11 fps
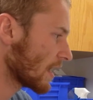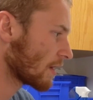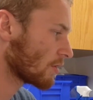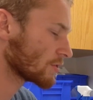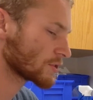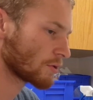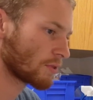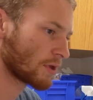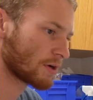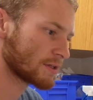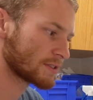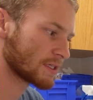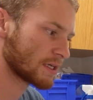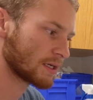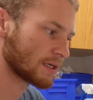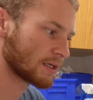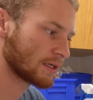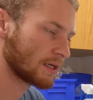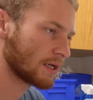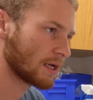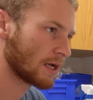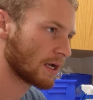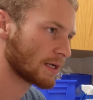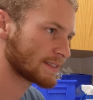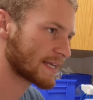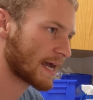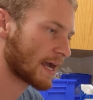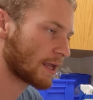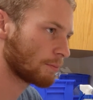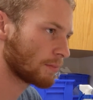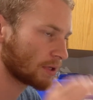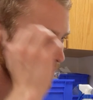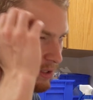and also there's a time,